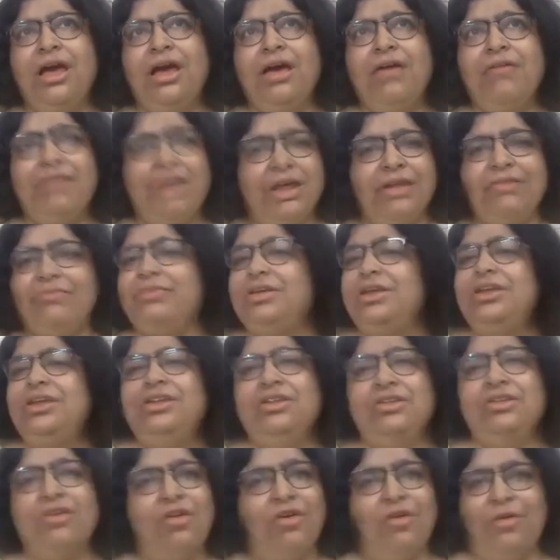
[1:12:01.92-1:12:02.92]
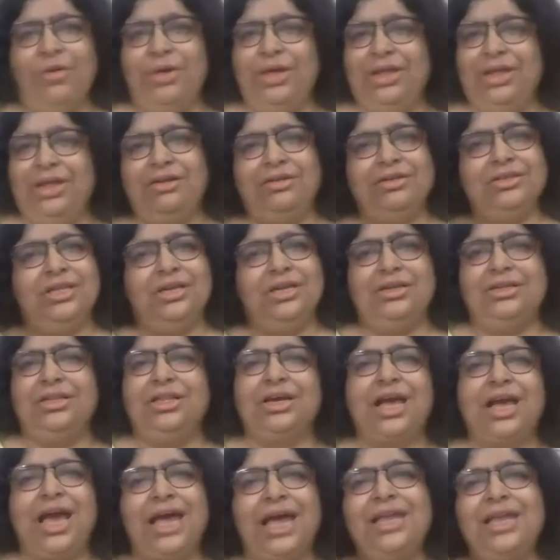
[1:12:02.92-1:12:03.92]
where we know
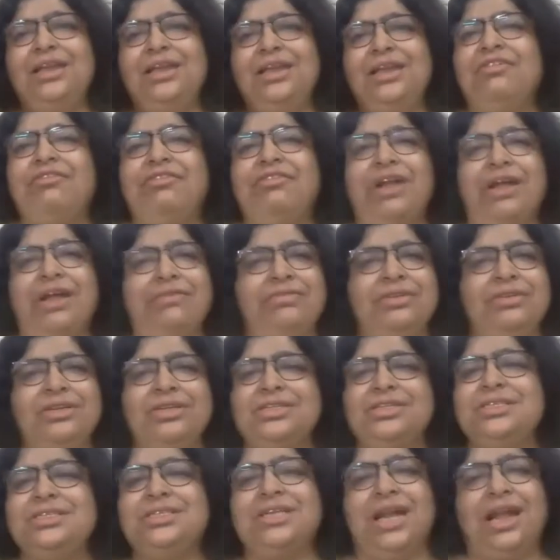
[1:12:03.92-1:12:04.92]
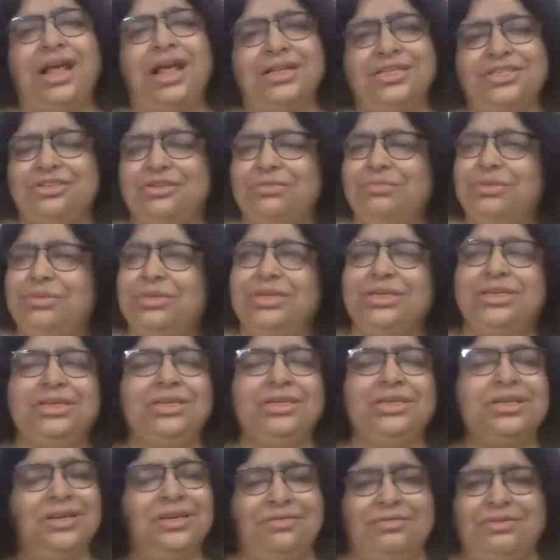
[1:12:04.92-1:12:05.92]
the kind of reverence that has to
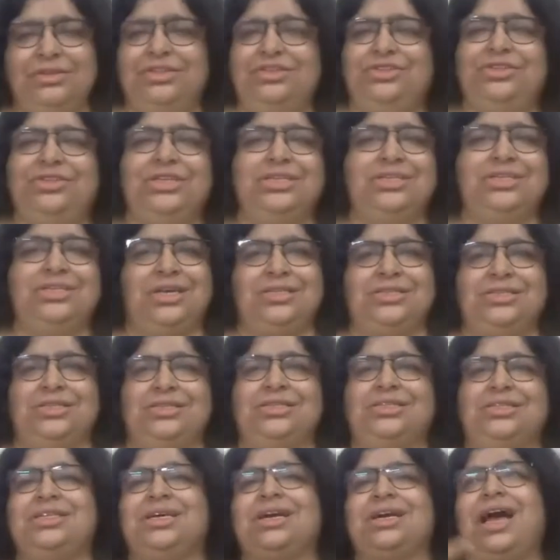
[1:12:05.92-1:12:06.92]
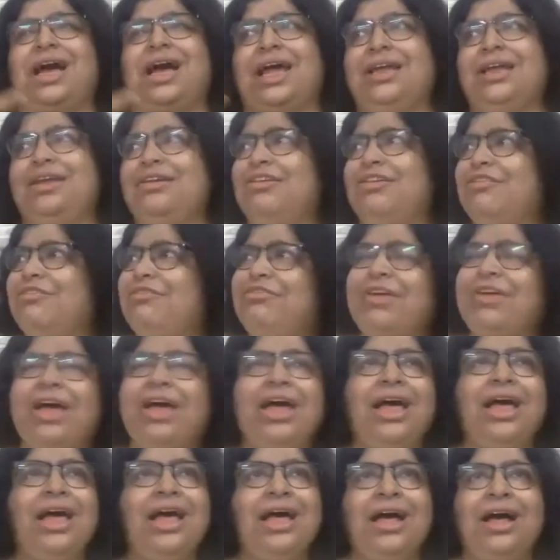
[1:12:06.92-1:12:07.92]
be given to the judges, the kind of
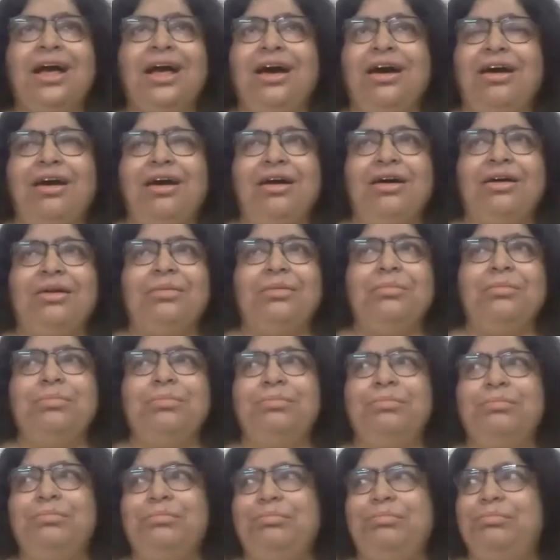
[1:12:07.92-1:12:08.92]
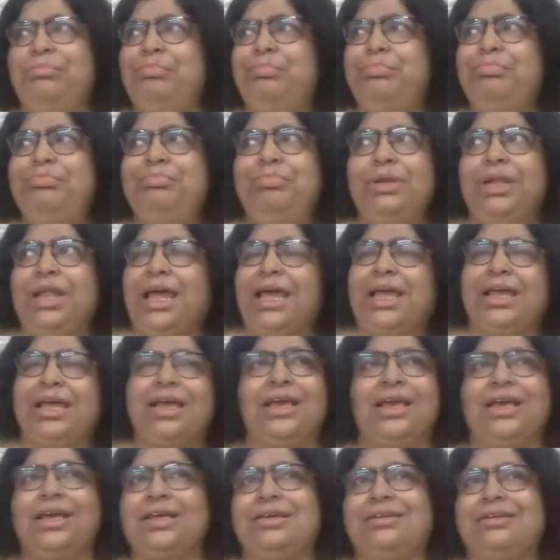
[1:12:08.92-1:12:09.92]
uh, like
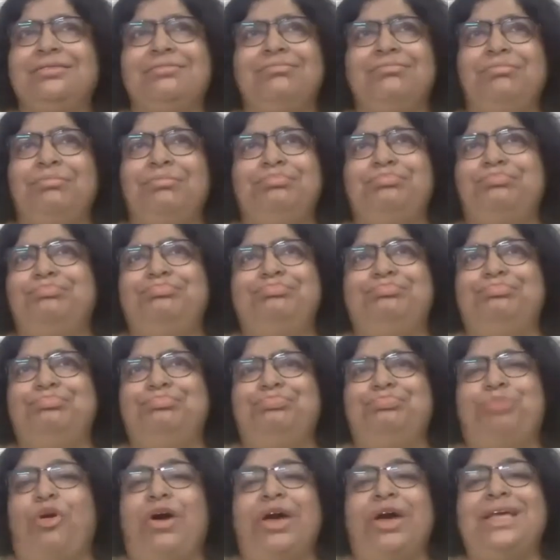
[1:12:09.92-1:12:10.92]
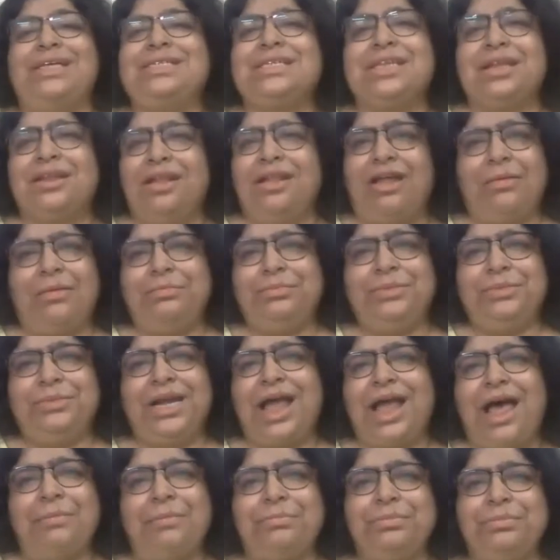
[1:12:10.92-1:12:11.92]
boys club
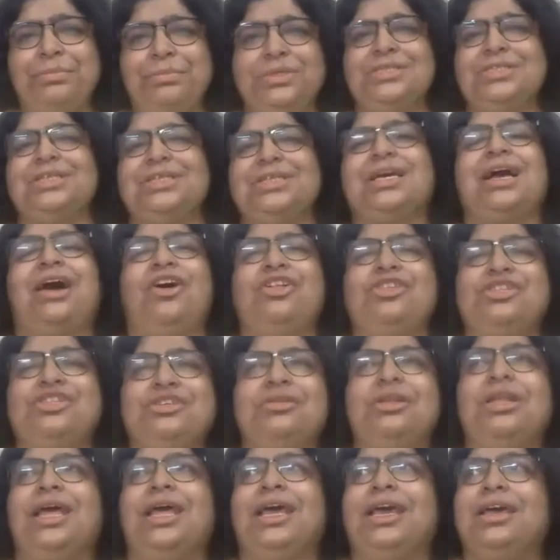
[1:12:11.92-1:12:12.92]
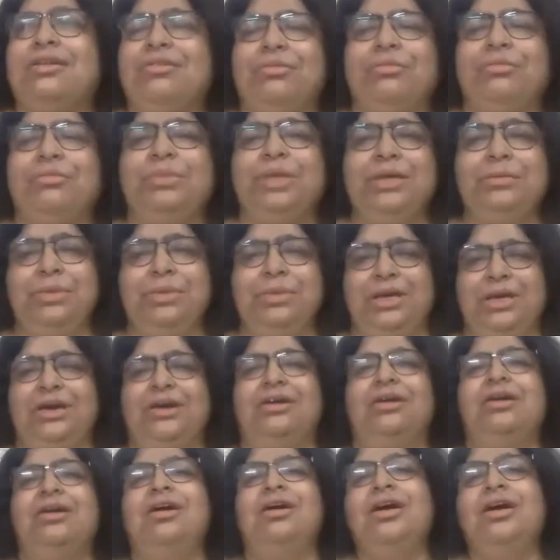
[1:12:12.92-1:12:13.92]
that happens, also me being a